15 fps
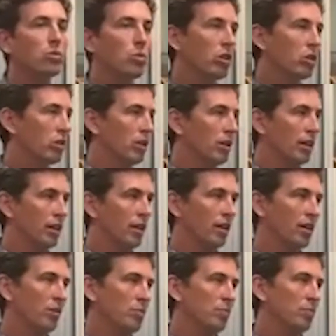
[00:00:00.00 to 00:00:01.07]
work on it at
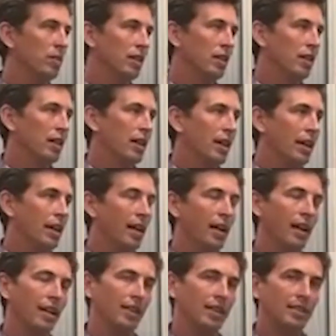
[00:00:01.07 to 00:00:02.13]
home.
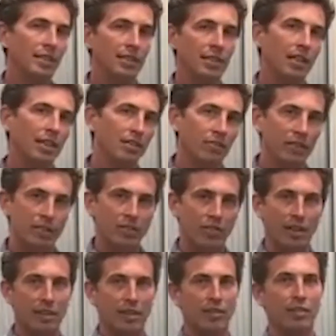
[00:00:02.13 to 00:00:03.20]
And there's this kind of
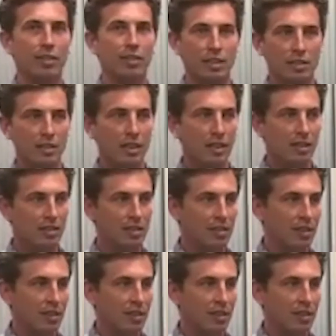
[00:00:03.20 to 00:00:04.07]
interactive thing. So that's